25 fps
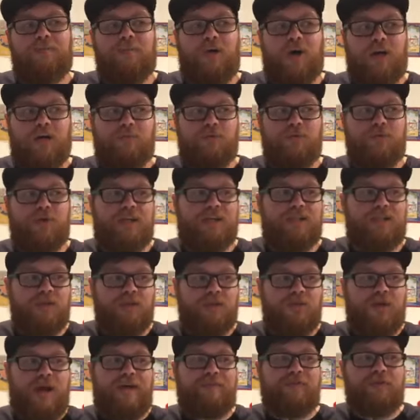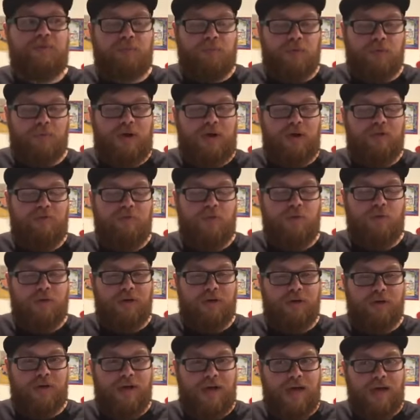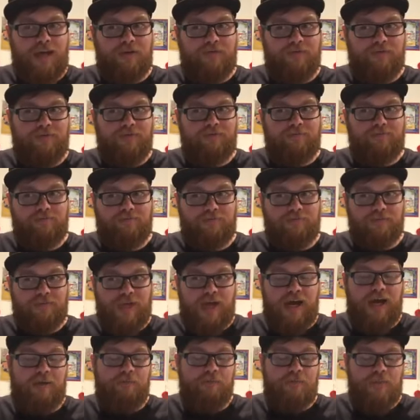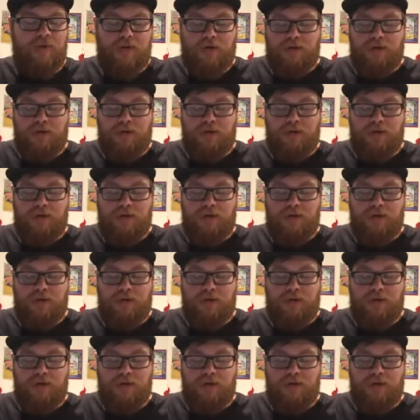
on brew day. So you have to prepare for it ahead of time.